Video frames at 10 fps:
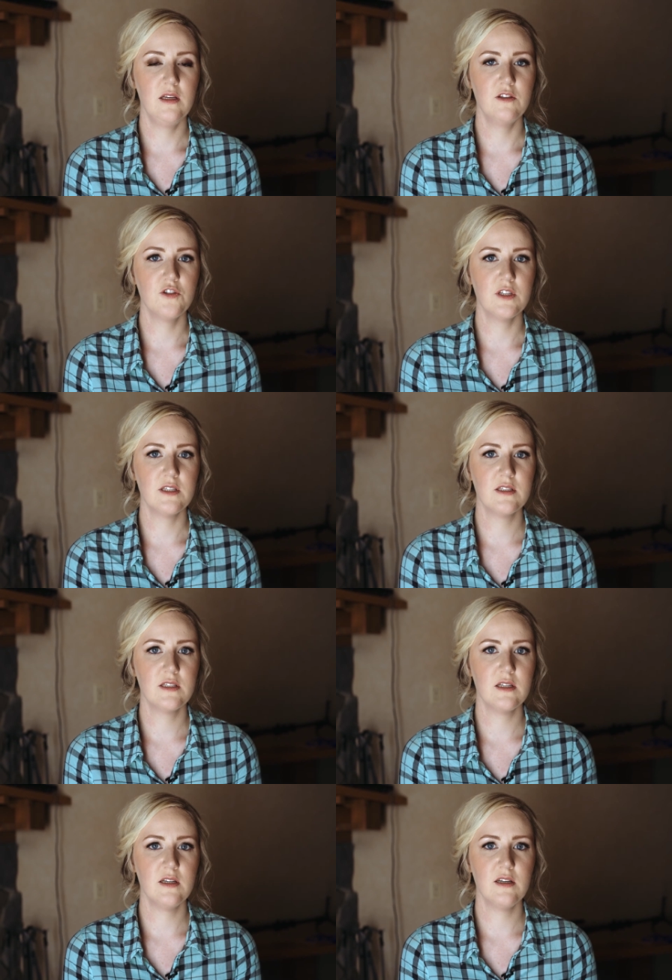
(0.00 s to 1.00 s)
he's
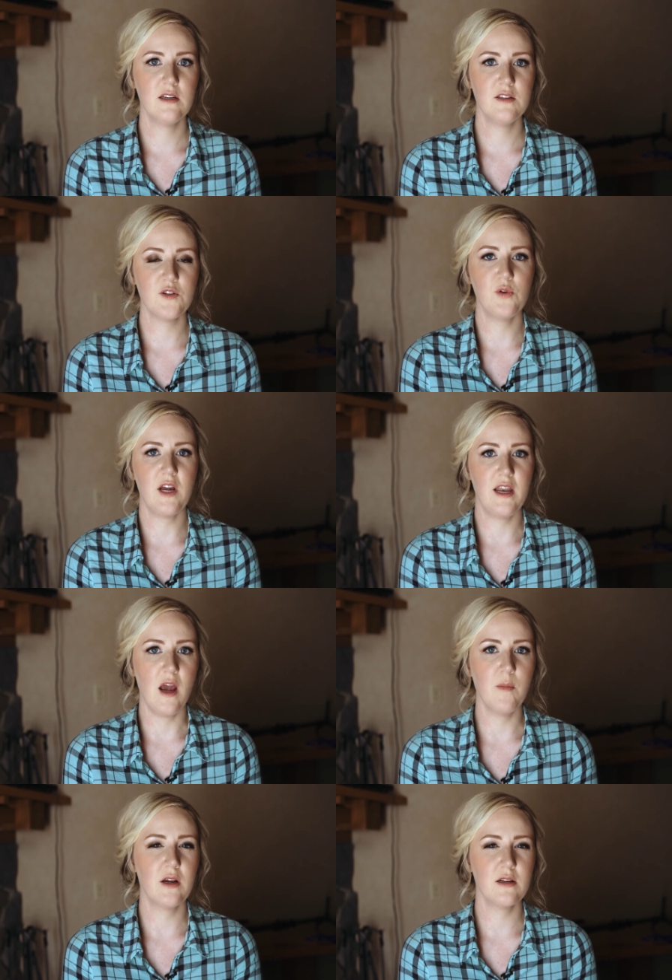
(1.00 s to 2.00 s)
just so
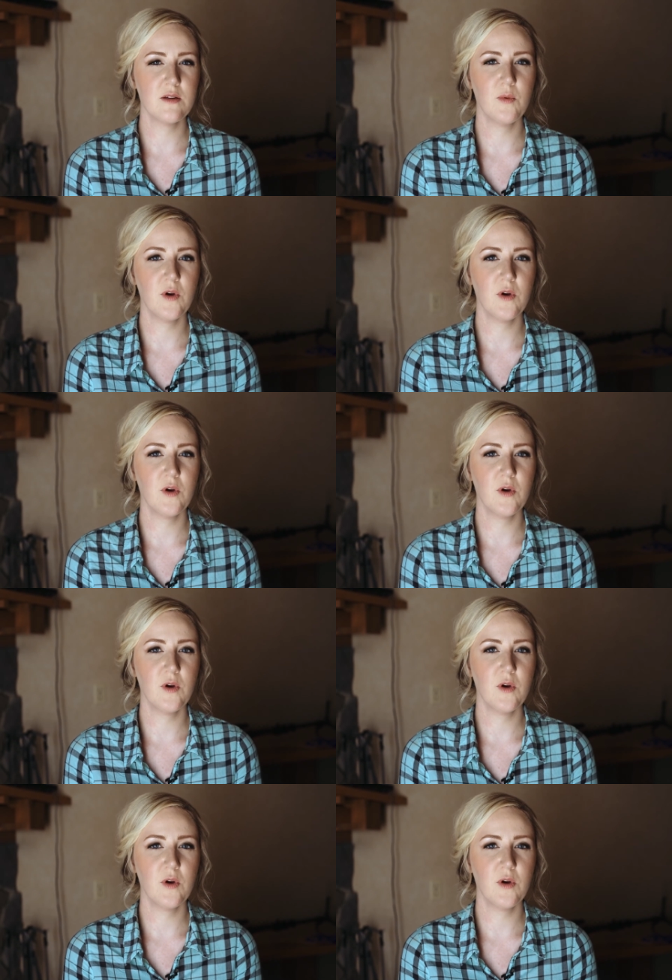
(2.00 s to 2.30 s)
dynamic as a